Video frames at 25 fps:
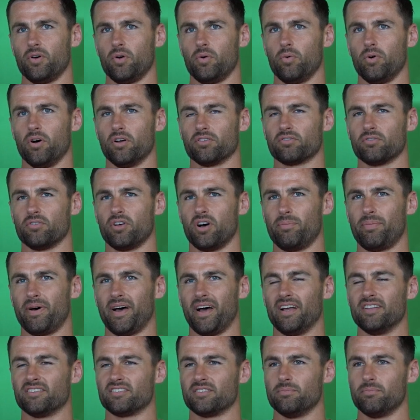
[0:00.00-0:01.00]
worked on our
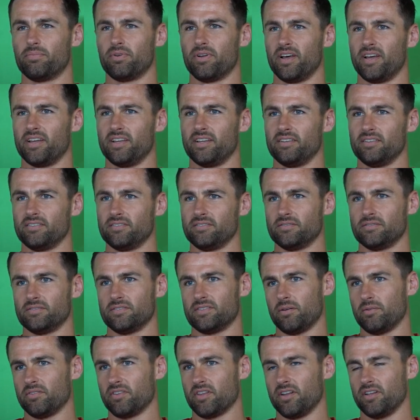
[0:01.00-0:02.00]
patterns in play
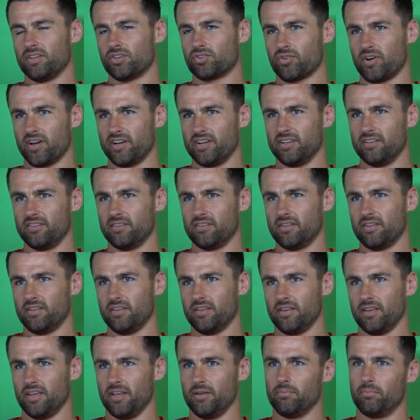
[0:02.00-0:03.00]
that we've done in training,
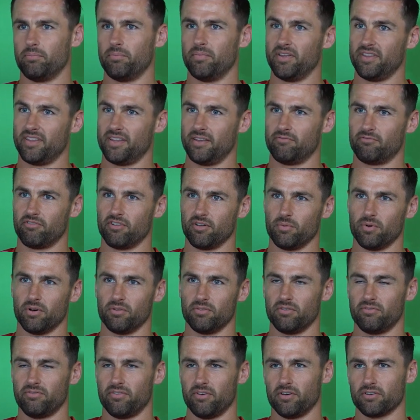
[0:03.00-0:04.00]
implemented them really well
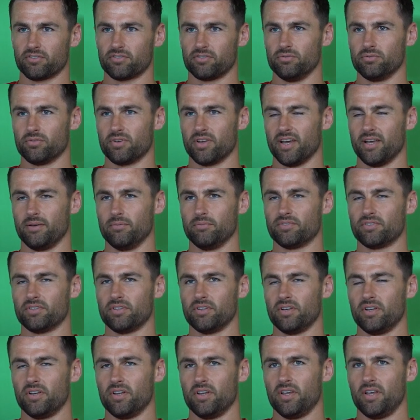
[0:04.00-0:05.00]
in the first two
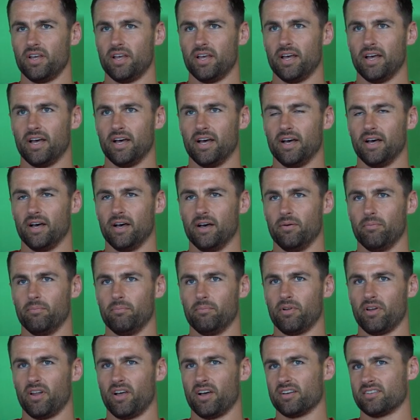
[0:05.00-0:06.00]
games. Um,
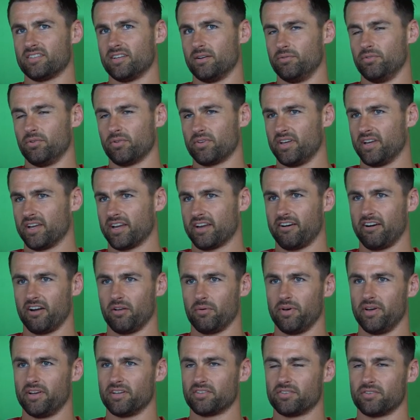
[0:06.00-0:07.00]
but like I said, we're not getting carried
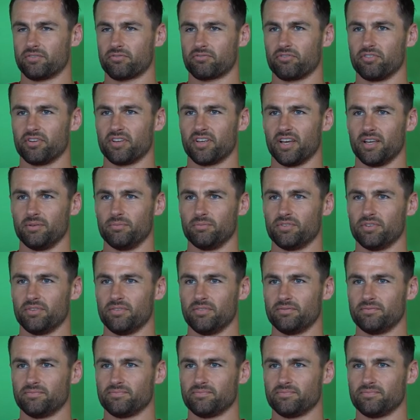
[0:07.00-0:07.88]
away. It's just three games.